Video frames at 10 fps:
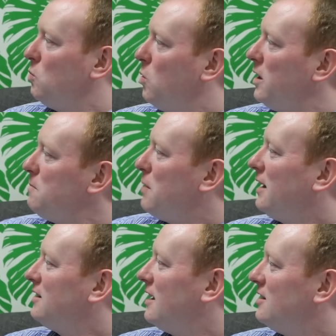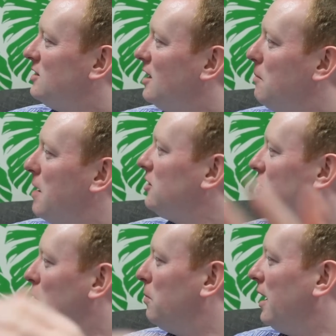what impact has Imagine
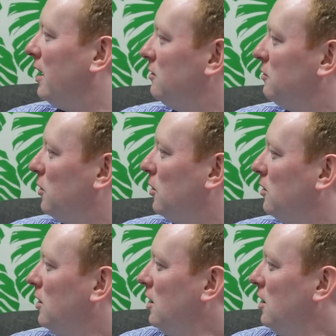Cup had for